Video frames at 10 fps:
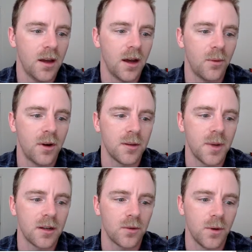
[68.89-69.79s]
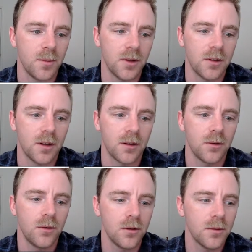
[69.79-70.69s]
I want to make a $20 million
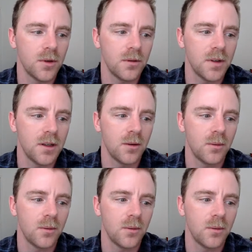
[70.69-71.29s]
horror movie